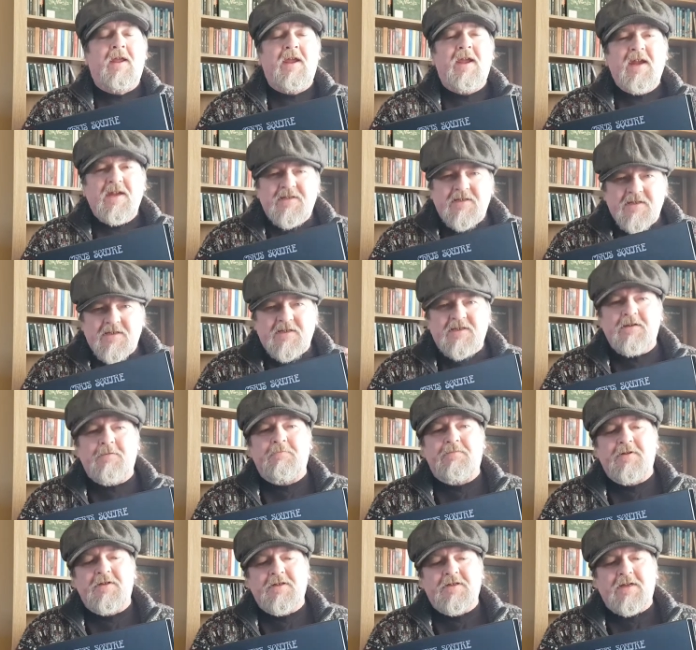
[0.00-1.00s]
It's as
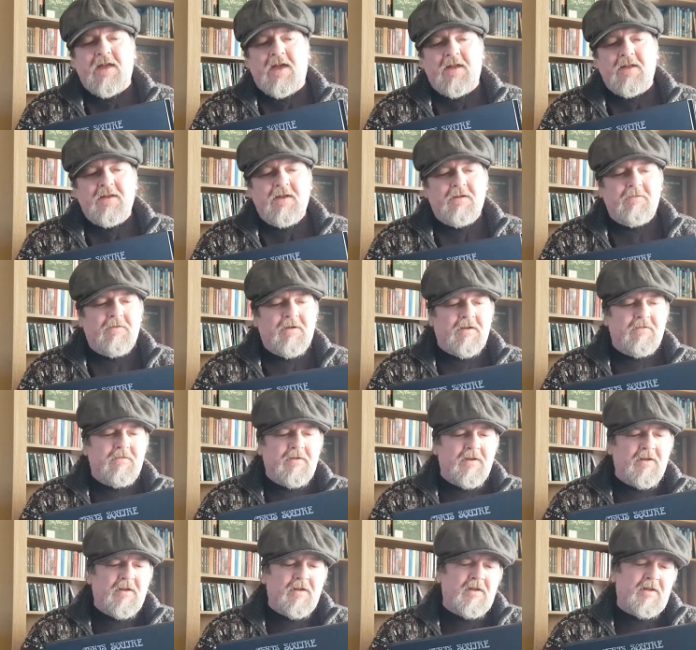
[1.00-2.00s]
simple as that. I mean,
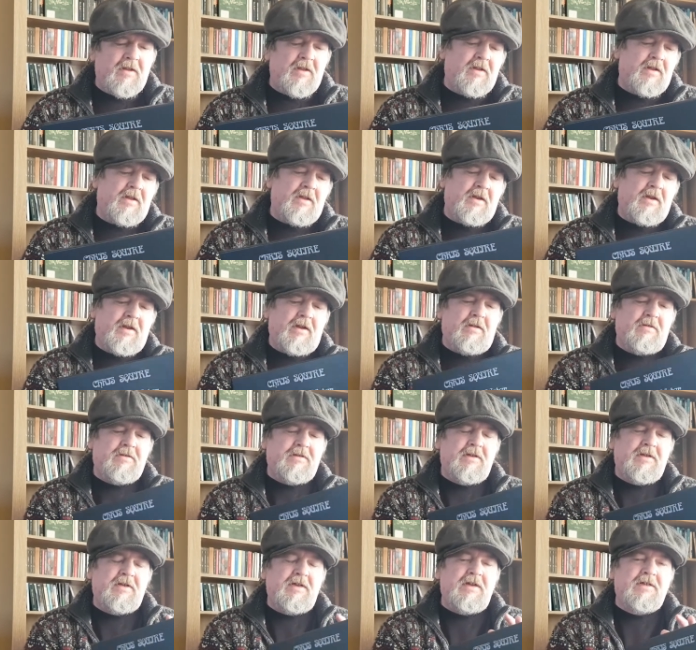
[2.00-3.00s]
you know,
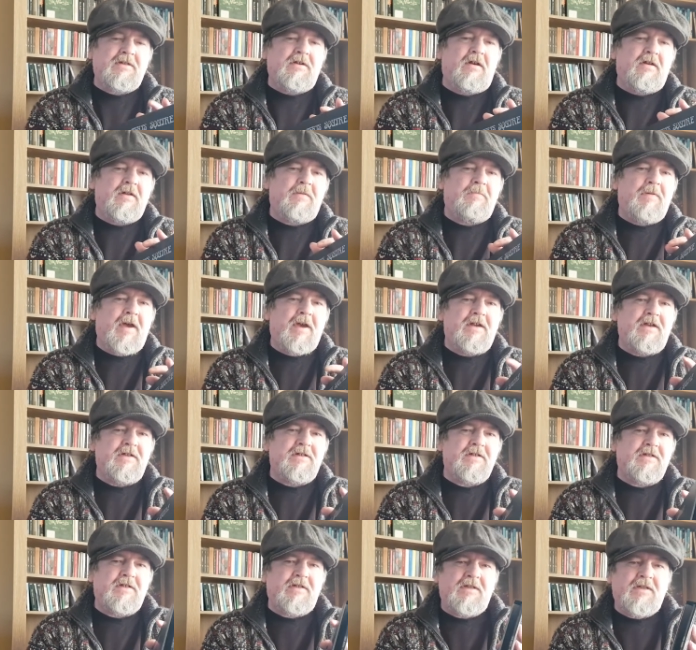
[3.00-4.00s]
these kind of
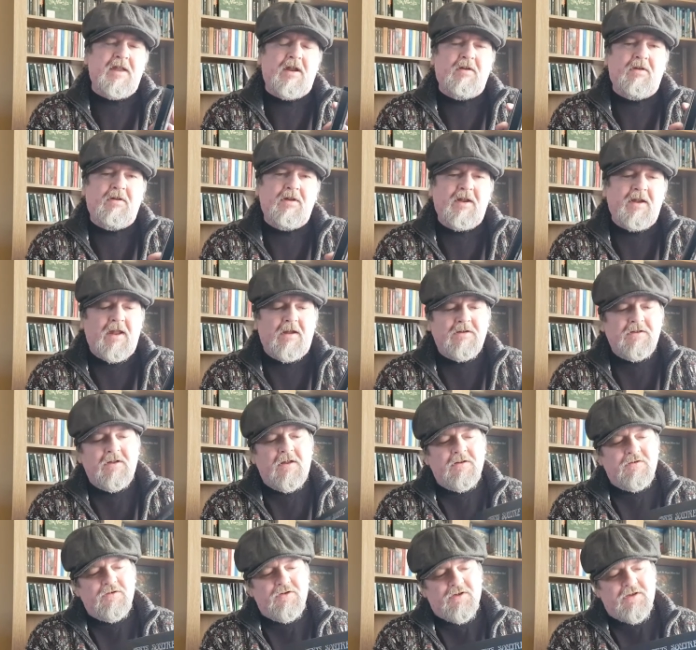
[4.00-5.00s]
packages, you know, it's
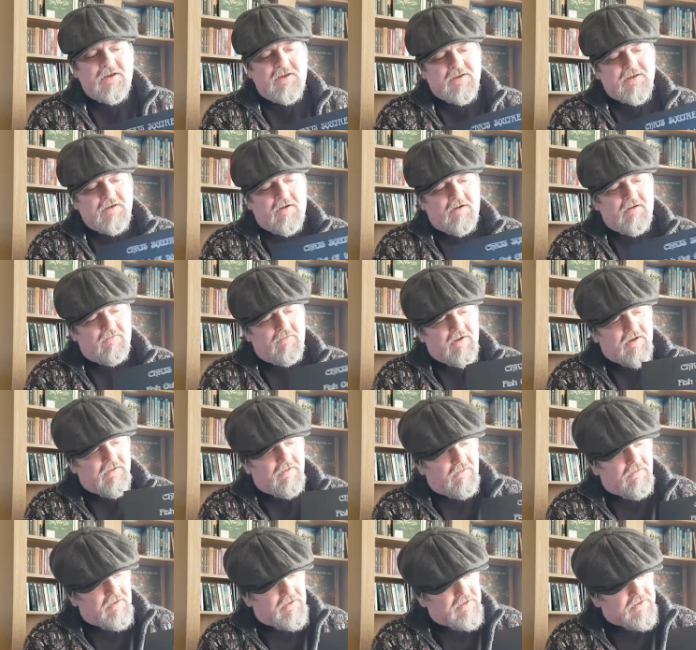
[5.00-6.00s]
not just historic
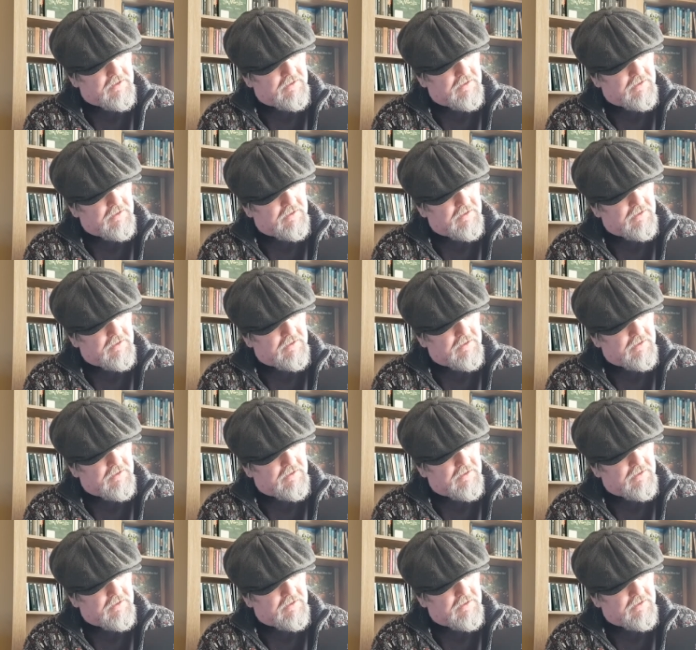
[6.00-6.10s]
recordings